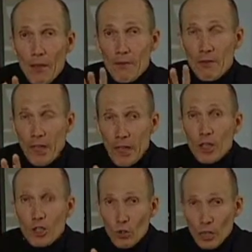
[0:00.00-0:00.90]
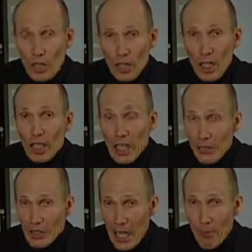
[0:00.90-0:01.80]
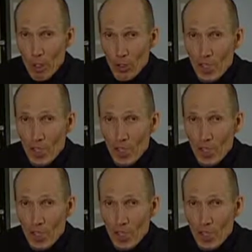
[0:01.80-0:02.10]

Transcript: they can do a lot of damage,